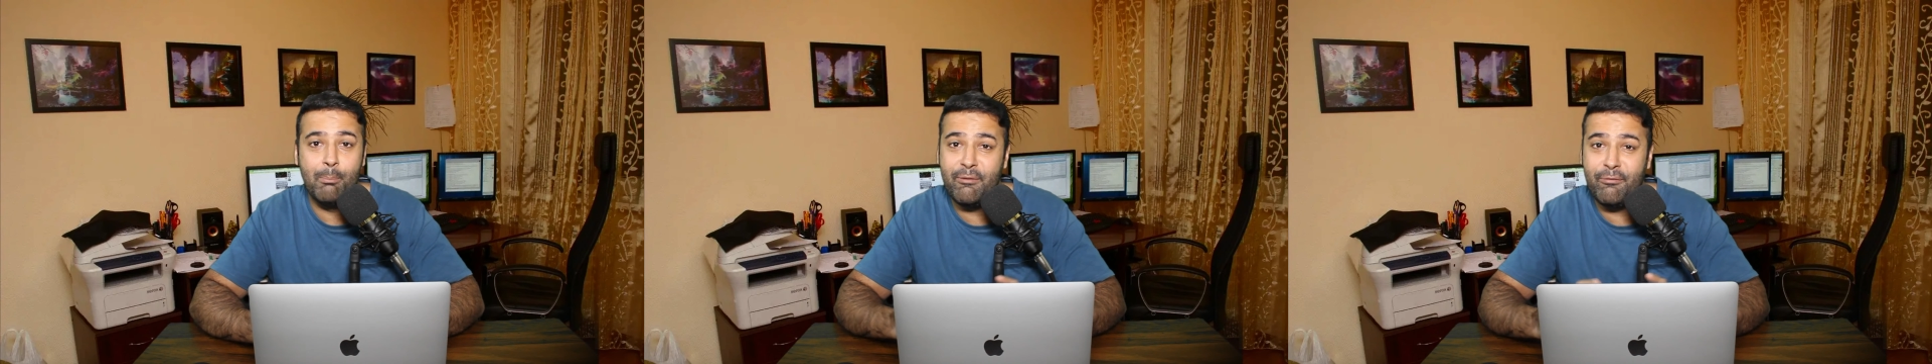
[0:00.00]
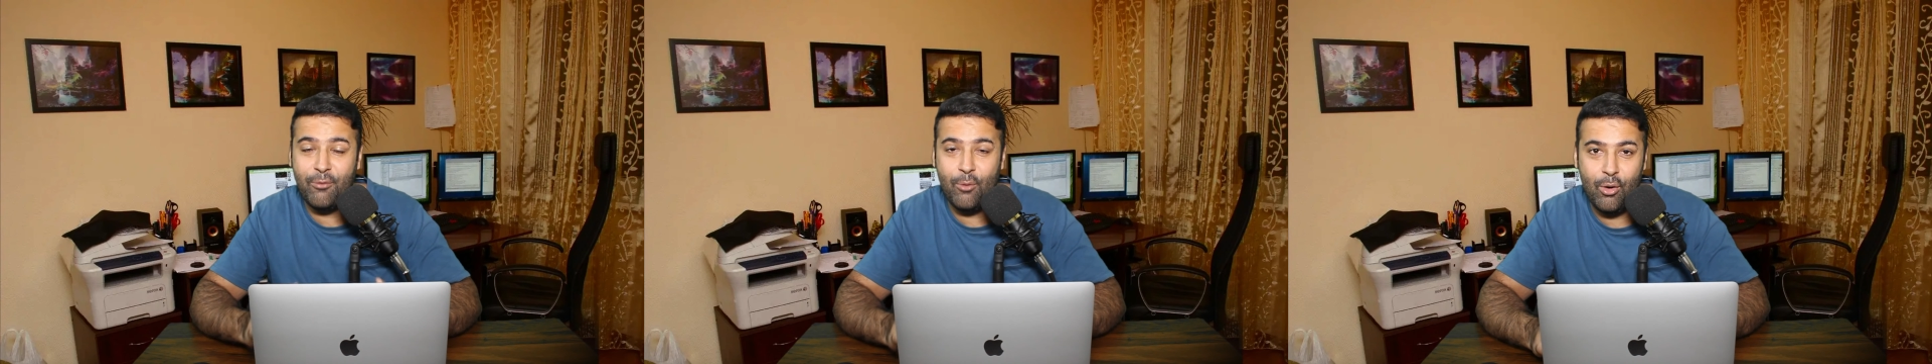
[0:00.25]

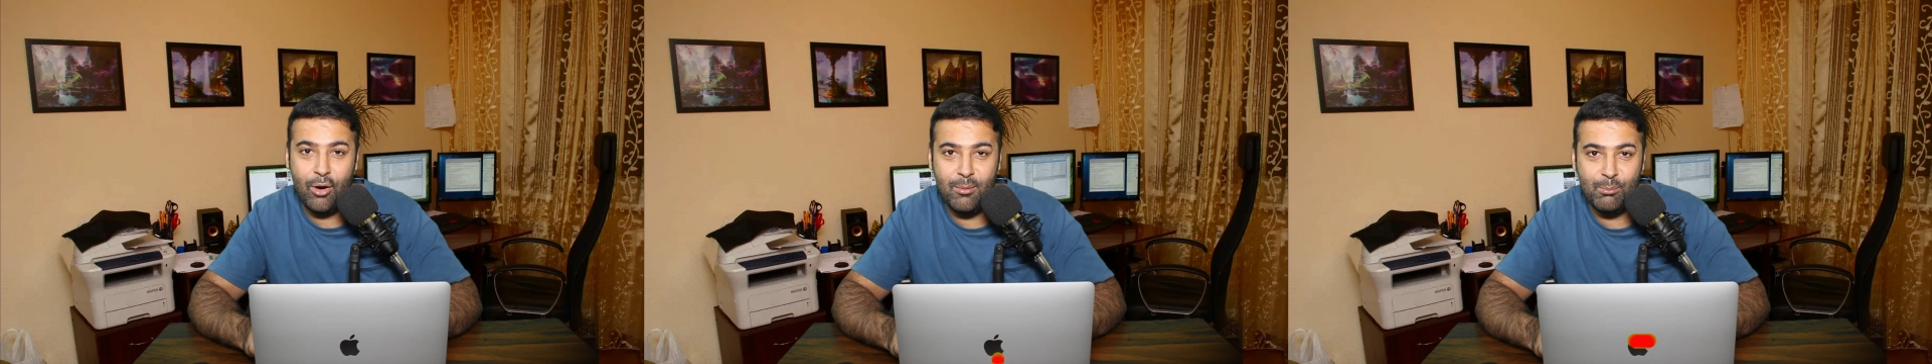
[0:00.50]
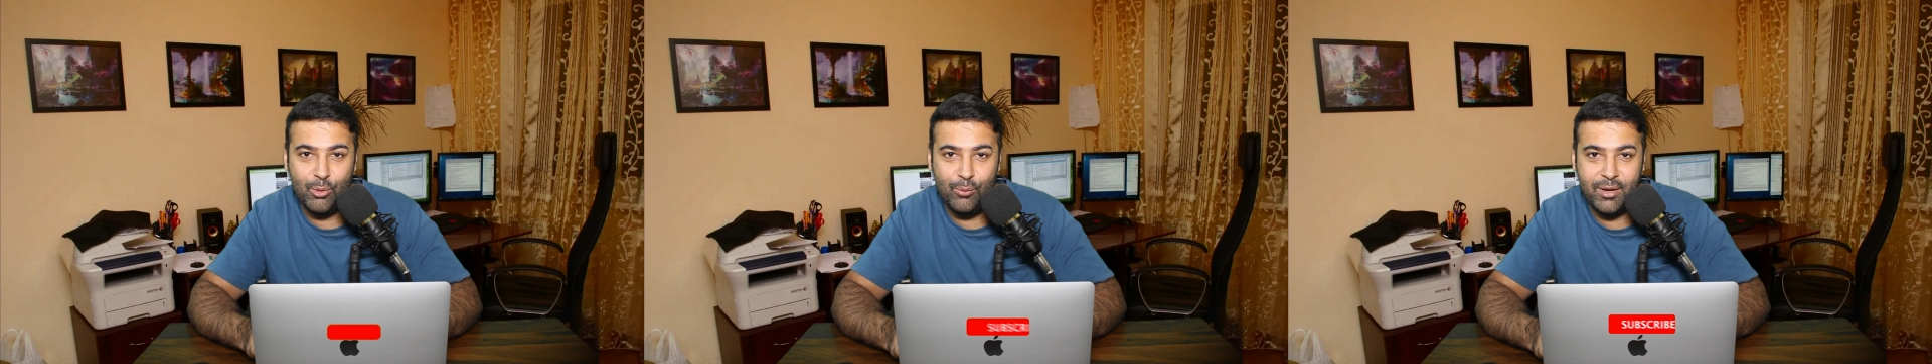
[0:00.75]
Before
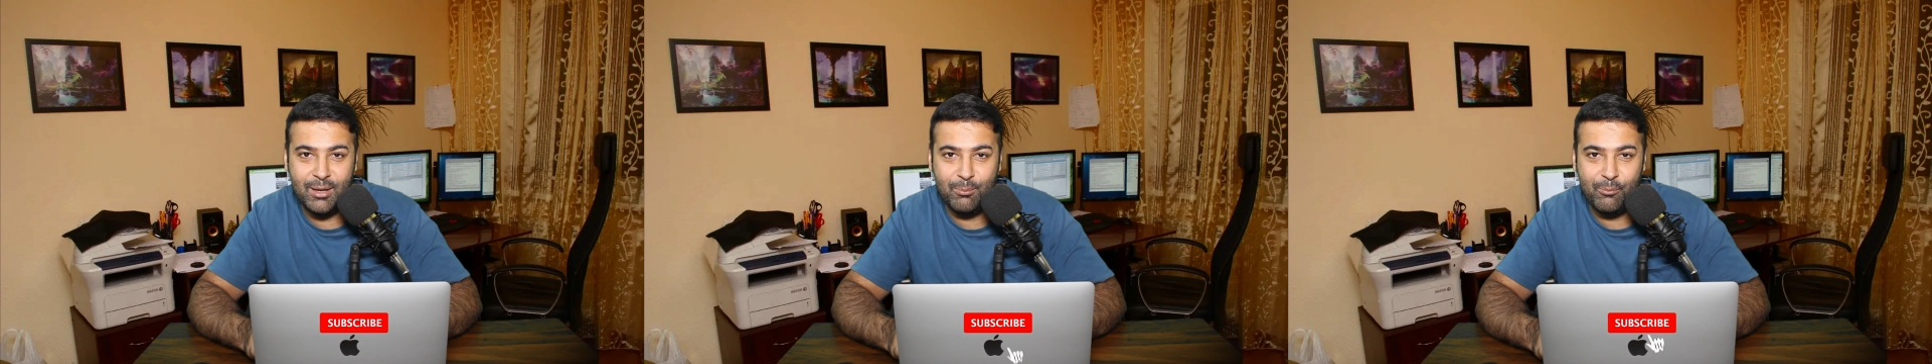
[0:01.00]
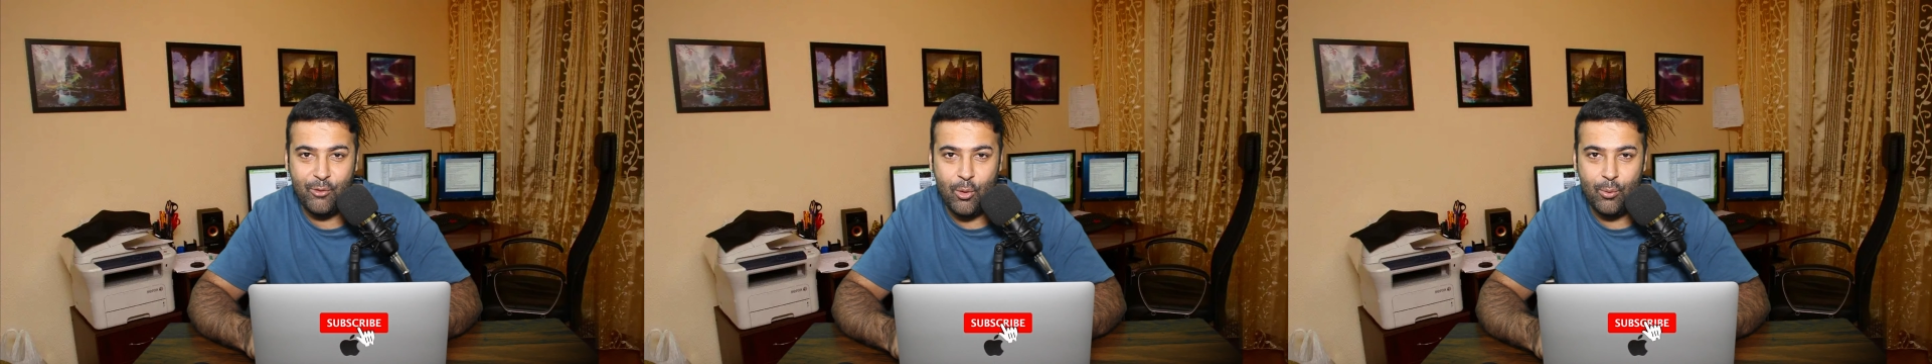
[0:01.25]
moving
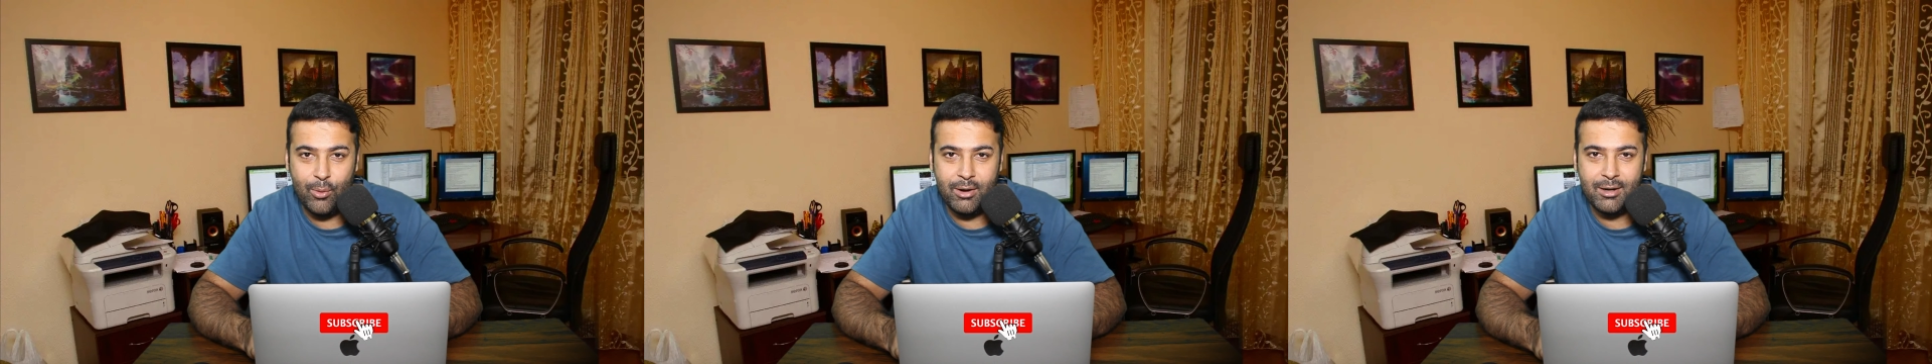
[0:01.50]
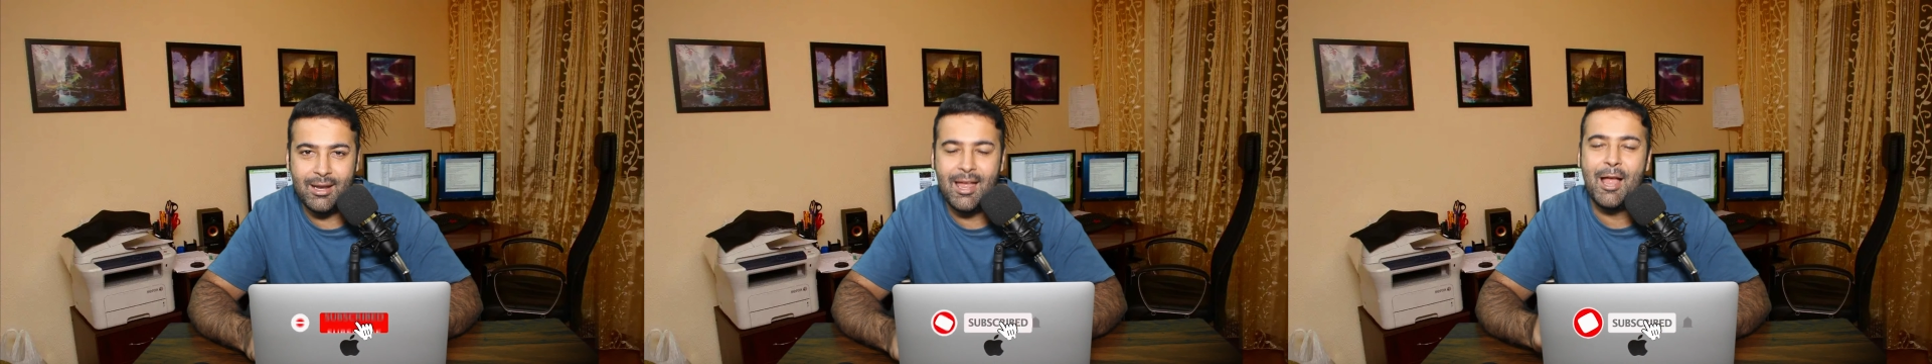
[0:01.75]

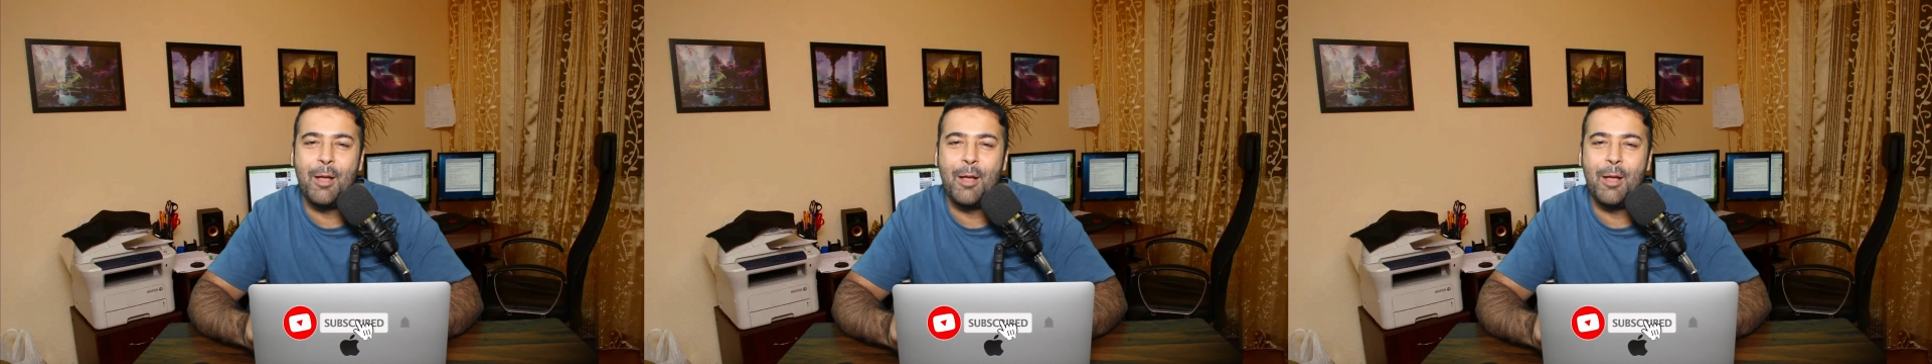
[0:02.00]
forward,